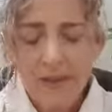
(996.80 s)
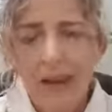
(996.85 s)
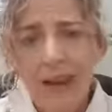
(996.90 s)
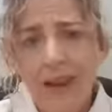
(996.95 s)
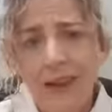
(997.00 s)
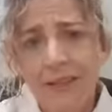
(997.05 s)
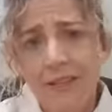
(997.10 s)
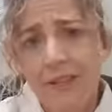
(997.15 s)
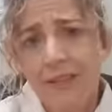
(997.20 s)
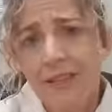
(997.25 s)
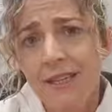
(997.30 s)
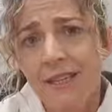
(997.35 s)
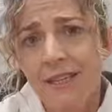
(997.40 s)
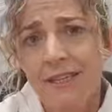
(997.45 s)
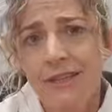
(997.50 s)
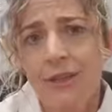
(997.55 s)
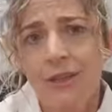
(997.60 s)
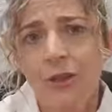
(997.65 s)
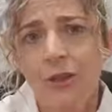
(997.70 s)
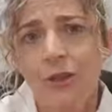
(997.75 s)
Other
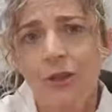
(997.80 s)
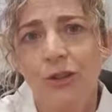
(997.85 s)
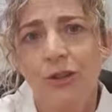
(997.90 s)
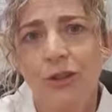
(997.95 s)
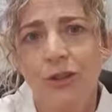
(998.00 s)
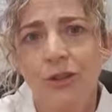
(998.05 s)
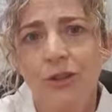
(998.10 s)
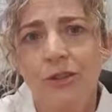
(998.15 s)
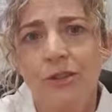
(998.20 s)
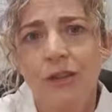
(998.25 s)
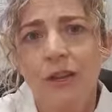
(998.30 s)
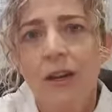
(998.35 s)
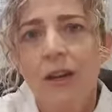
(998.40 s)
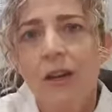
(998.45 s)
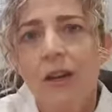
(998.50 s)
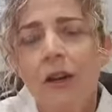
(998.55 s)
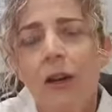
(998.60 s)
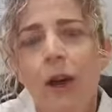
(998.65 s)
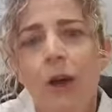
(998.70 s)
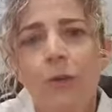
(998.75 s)
things that you could use,
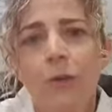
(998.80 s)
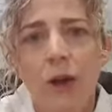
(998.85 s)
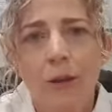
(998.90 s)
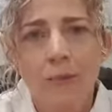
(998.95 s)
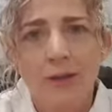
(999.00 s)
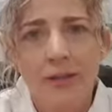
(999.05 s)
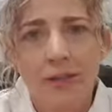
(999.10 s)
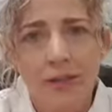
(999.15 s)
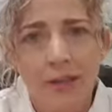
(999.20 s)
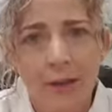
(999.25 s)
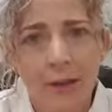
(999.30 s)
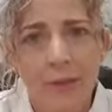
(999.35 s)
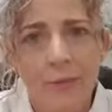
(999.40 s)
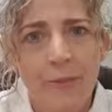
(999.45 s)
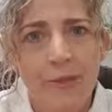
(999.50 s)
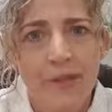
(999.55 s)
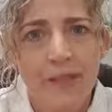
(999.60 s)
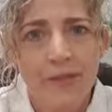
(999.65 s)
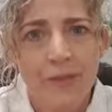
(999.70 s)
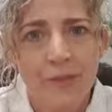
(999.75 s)

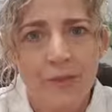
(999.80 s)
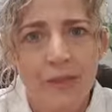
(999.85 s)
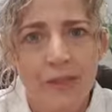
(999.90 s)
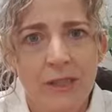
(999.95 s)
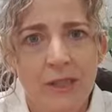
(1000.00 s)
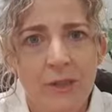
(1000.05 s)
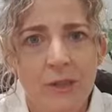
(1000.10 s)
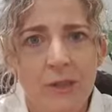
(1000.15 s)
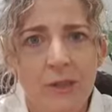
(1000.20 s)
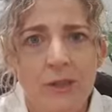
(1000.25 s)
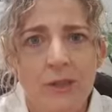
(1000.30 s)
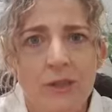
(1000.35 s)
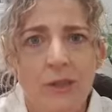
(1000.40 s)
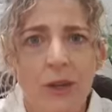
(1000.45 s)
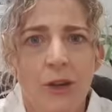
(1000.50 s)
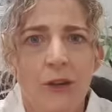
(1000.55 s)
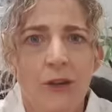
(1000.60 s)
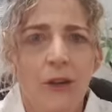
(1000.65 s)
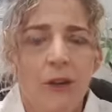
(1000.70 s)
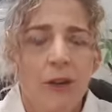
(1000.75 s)
aromatherapy is really good.
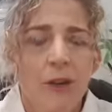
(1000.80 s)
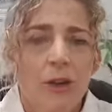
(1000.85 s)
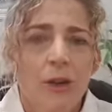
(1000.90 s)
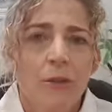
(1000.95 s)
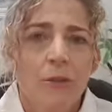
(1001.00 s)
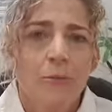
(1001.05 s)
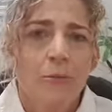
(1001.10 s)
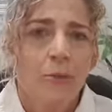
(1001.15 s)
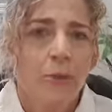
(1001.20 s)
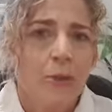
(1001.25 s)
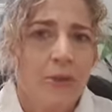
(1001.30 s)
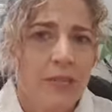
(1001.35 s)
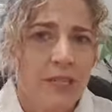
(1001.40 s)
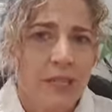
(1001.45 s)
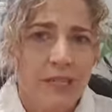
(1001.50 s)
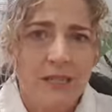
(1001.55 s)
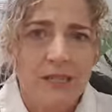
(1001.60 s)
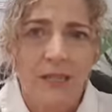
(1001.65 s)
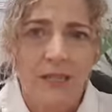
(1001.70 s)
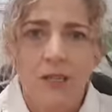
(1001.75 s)
So
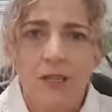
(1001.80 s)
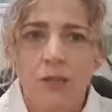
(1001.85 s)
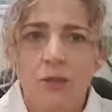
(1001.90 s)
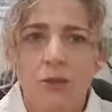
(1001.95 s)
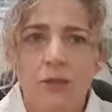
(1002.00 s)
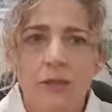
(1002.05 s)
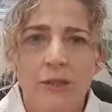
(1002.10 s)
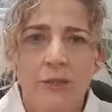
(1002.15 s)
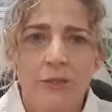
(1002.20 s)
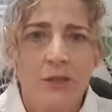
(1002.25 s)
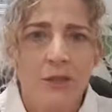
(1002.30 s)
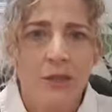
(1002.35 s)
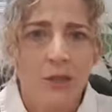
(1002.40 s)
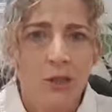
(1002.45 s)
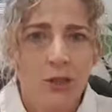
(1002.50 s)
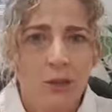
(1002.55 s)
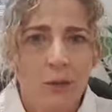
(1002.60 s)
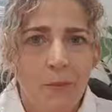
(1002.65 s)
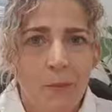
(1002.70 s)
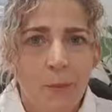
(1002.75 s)
using essential oils that you
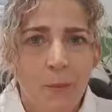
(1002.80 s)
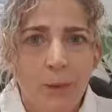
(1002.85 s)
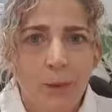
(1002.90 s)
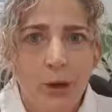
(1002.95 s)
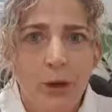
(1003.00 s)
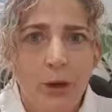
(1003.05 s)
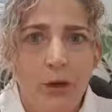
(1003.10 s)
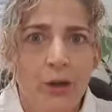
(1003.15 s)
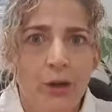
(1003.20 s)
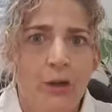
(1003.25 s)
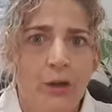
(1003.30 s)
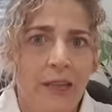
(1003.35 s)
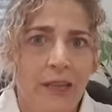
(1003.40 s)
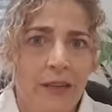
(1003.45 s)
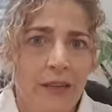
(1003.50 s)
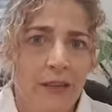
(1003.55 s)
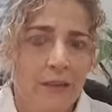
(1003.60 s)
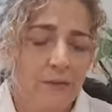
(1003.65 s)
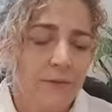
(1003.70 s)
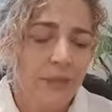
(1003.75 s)
can burn
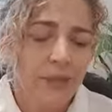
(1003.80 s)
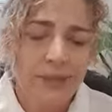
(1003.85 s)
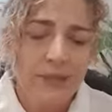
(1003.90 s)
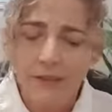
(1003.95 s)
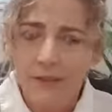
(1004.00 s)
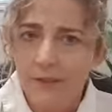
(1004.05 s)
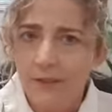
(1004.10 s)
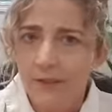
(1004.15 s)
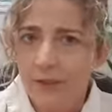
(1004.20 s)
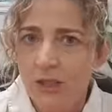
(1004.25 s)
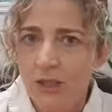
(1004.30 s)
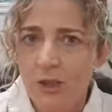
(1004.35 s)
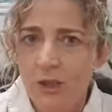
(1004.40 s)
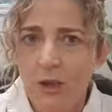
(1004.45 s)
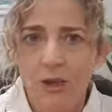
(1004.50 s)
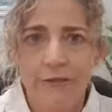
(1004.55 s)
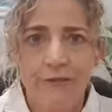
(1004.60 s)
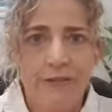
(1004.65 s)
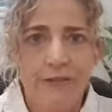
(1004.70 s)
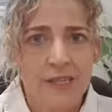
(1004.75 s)
if it's your
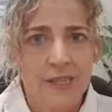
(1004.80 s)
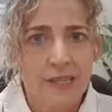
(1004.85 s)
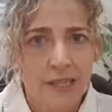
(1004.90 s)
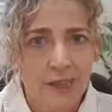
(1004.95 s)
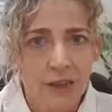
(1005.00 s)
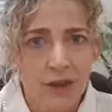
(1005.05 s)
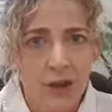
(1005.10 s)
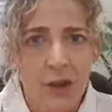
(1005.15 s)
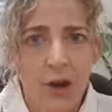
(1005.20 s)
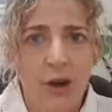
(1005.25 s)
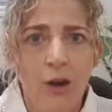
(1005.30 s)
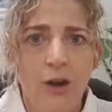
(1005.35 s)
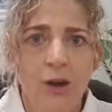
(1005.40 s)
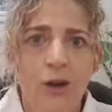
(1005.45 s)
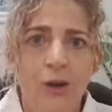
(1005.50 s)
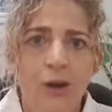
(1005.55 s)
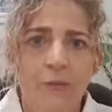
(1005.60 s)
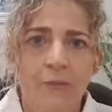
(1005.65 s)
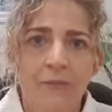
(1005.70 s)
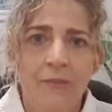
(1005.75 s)
office, in your
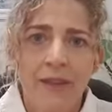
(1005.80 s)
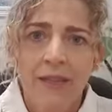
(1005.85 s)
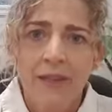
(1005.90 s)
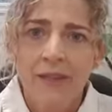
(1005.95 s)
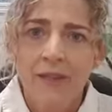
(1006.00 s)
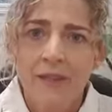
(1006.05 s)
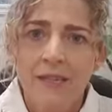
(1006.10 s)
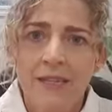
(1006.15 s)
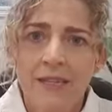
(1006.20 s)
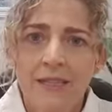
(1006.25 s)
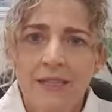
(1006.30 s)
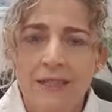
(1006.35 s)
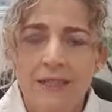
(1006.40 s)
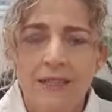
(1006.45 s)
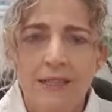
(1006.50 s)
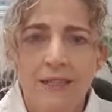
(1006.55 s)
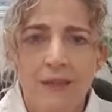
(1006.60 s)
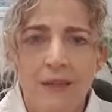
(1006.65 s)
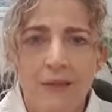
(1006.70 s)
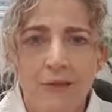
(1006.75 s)
home. There's the
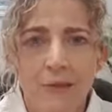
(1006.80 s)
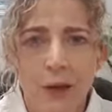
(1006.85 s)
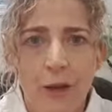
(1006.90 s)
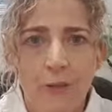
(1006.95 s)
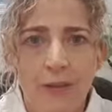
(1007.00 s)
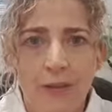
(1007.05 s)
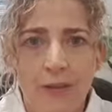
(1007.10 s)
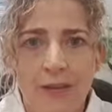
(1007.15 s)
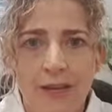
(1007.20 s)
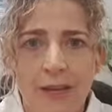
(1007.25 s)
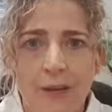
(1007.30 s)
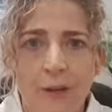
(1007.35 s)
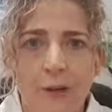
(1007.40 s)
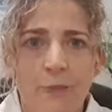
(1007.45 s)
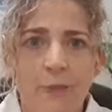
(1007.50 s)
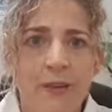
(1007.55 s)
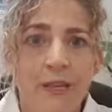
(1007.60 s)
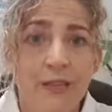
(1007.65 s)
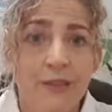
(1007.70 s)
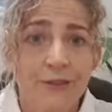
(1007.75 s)
little
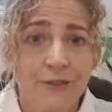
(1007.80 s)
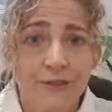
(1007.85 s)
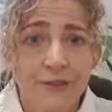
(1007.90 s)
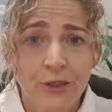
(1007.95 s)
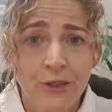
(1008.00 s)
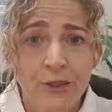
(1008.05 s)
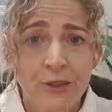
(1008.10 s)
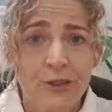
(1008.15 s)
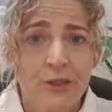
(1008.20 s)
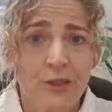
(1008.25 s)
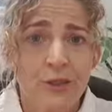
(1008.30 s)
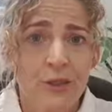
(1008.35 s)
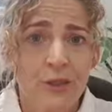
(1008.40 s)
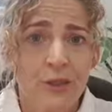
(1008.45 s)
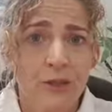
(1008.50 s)
aromatherapy diffusers